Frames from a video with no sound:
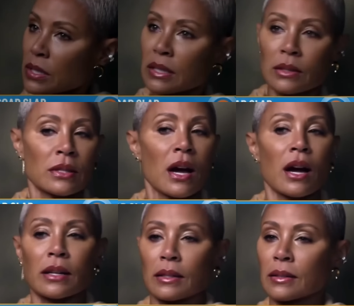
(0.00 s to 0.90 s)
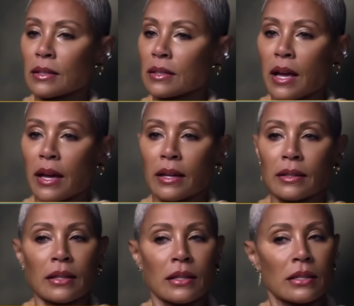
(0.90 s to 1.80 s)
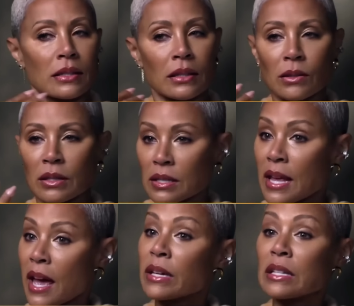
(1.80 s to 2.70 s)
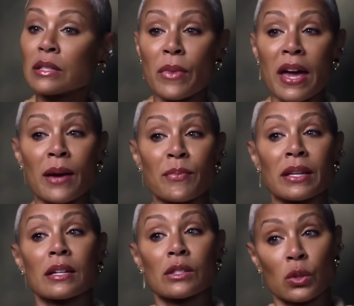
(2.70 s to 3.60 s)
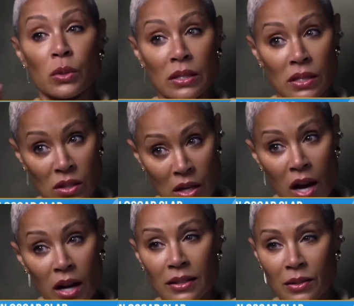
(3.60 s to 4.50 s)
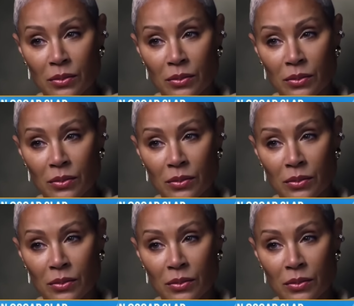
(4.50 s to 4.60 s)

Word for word: still talking. He's like, oh. he's still, because now he's mad because Chris is talking to